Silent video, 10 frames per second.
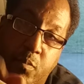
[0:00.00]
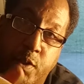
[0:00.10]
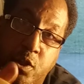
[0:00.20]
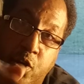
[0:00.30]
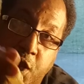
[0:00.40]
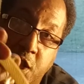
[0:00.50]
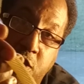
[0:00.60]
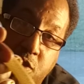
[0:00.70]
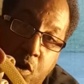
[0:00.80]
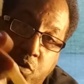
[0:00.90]
want to be looking at
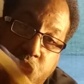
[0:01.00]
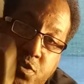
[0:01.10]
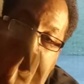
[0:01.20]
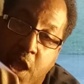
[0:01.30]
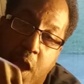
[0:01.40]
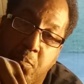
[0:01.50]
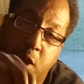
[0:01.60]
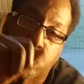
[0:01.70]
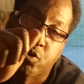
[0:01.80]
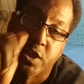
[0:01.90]
these hoses and
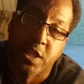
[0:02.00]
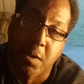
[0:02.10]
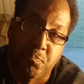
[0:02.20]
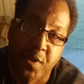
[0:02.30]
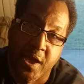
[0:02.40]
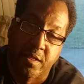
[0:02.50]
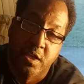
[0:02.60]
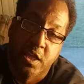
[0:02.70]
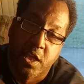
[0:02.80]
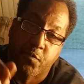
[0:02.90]
make sure they're not bent.
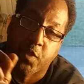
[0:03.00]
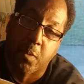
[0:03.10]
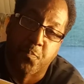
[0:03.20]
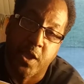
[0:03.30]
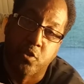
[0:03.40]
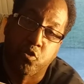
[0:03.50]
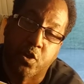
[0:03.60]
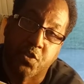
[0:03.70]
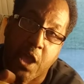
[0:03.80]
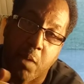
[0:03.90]
If they're bent, you
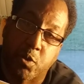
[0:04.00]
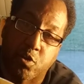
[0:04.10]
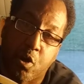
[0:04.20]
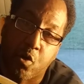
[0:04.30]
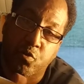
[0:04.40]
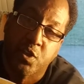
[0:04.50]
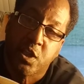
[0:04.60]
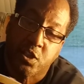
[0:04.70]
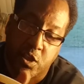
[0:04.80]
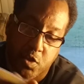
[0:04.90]
can damage the hose.
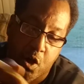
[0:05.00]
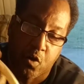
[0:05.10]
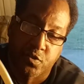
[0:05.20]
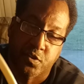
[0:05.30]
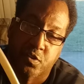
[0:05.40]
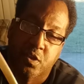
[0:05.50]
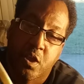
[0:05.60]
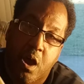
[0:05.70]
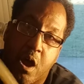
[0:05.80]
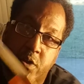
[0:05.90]
These hoses
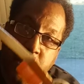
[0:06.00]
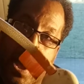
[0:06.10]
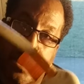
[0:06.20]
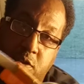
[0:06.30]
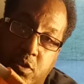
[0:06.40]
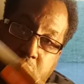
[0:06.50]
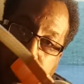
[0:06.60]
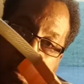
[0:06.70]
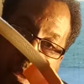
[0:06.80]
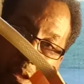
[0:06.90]
are not
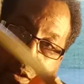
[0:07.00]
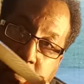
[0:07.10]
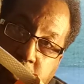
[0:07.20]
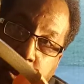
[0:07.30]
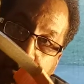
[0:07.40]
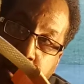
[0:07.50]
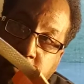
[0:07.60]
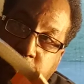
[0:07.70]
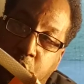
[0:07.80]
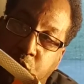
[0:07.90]
the
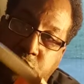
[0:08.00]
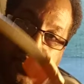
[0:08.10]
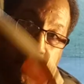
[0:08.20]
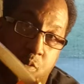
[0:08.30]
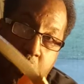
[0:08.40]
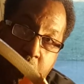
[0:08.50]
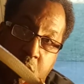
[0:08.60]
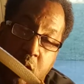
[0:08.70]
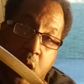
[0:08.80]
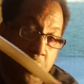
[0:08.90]
greatest hoses in the
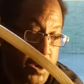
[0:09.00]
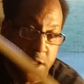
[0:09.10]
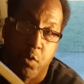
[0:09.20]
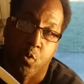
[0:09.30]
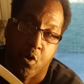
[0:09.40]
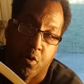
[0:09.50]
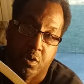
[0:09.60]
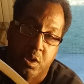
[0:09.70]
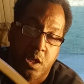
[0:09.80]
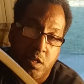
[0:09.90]
world, but they work.
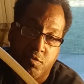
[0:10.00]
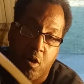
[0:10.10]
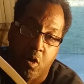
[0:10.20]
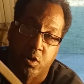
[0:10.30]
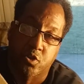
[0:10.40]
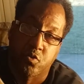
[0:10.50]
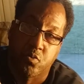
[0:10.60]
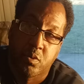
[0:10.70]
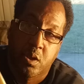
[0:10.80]
As long as you